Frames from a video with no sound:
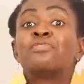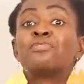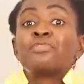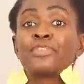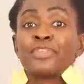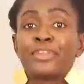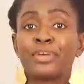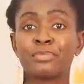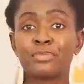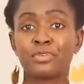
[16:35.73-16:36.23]
for
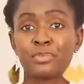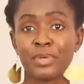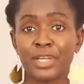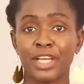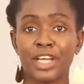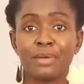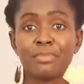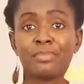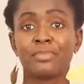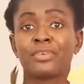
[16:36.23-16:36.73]
them to
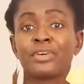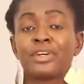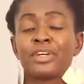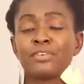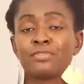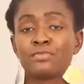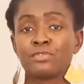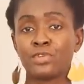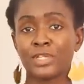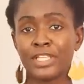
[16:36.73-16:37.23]
become
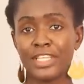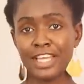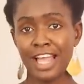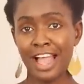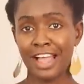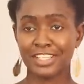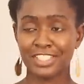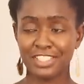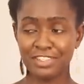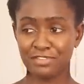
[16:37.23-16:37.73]
fully
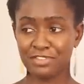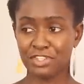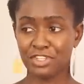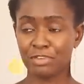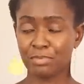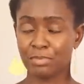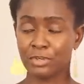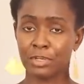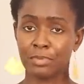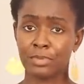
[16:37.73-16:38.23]
active in
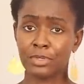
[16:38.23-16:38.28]
your body